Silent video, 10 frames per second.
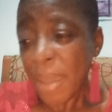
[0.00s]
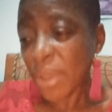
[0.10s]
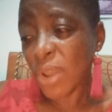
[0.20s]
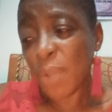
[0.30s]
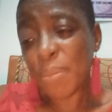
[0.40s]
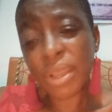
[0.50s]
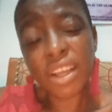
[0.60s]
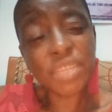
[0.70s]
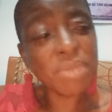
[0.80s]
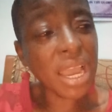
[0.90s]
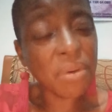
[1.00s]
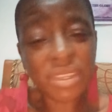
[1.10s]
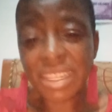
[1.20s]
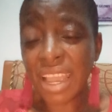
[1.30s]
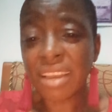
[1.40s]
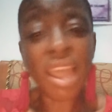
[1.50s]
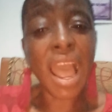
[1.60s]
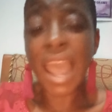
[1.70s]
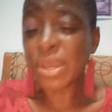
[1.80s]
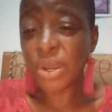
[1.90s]
But you know, because me, I was like,
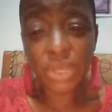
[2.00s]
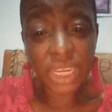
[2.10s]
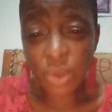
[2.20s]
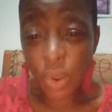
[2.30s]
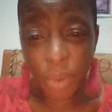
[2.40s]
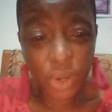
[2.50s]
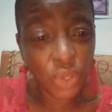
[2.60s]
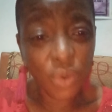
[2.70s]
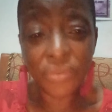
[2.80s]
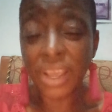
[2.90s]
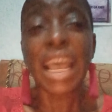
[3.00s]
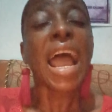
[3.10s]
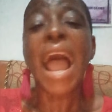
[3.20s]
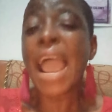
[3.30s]
nah, I don't need no more new friends.